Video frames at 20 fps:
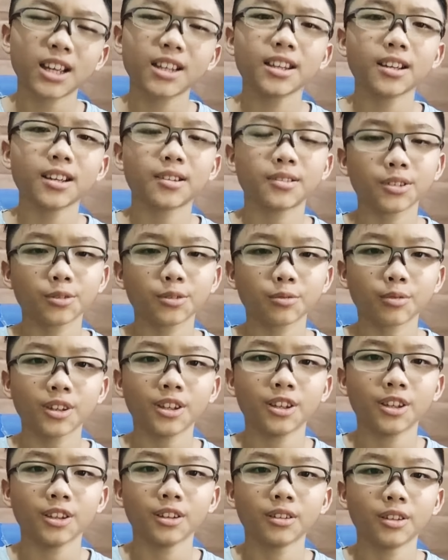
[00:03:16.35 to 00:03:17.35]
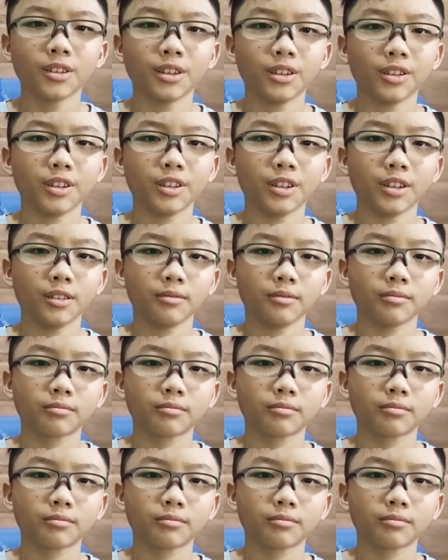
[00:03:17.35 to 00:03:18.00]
think I want to read it, he said.